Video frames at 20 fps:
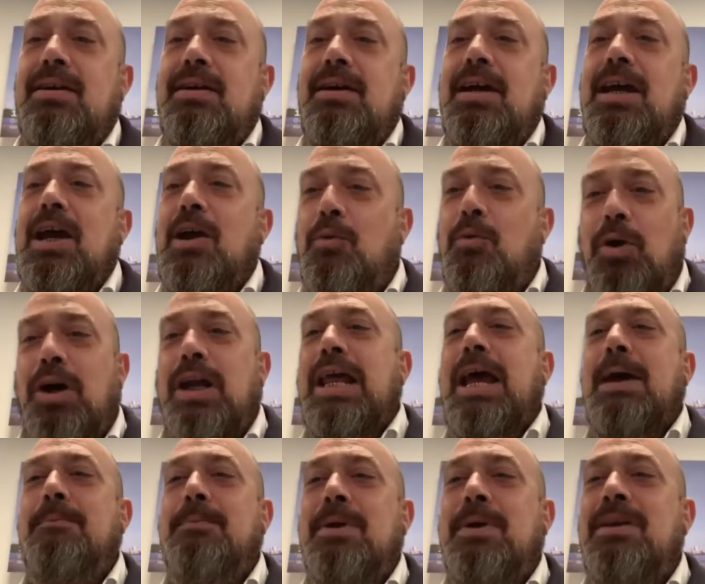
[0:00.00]
And what
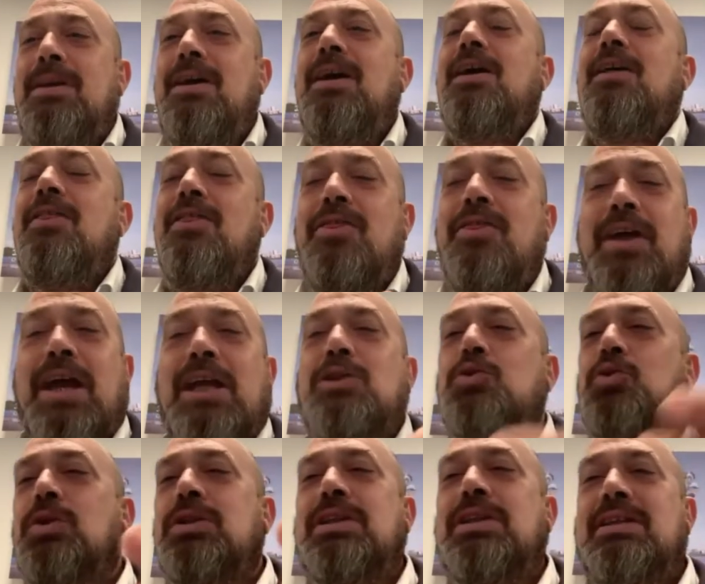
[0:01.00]
happened?
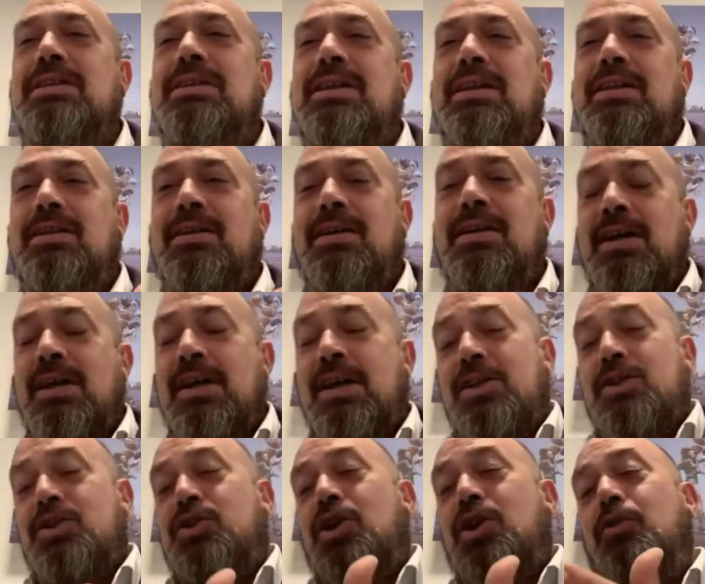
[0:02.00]
That's what they did.
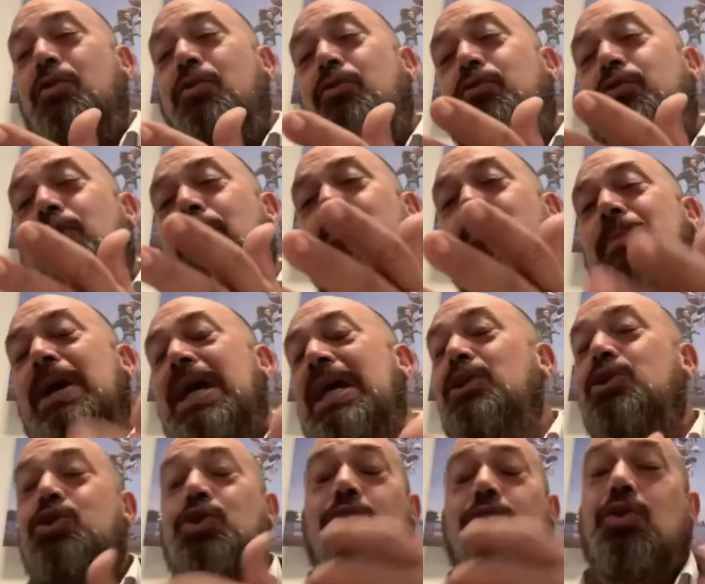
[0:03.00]
So from
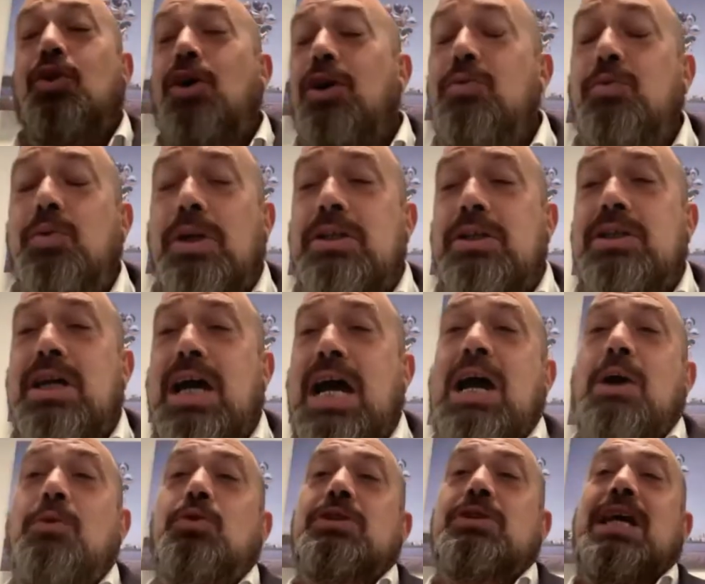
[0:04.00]
May, June onwards,
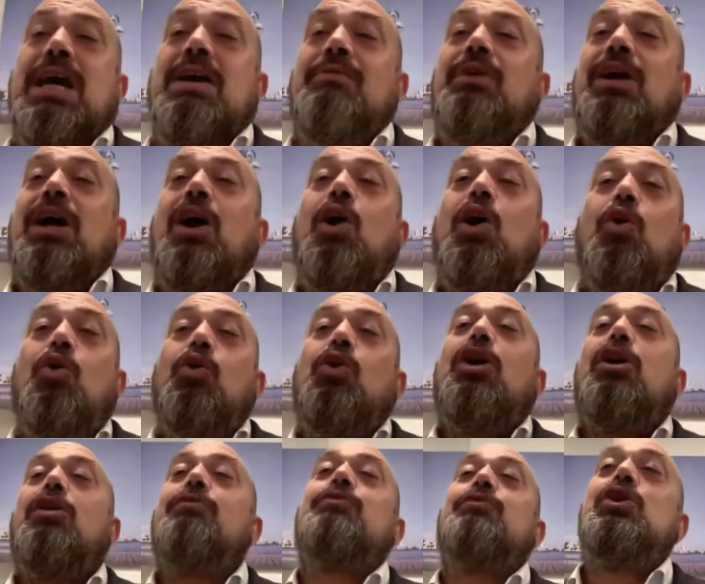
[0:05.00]
I was having a whole
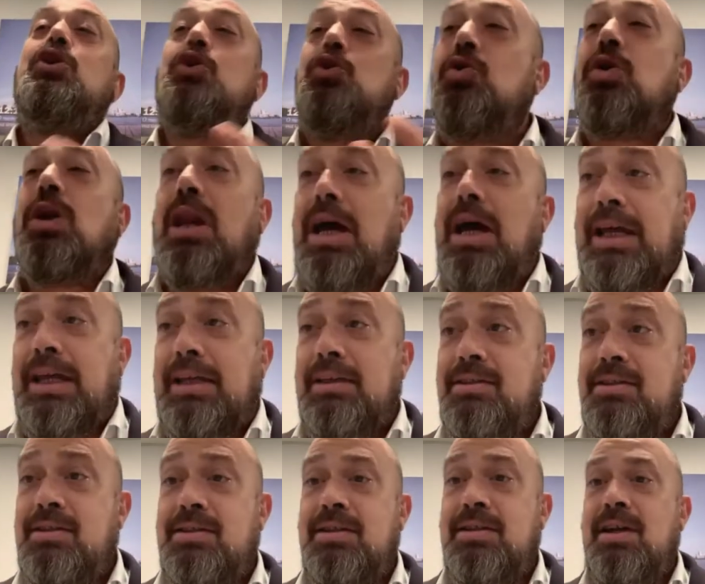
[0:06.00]
lot of new clients.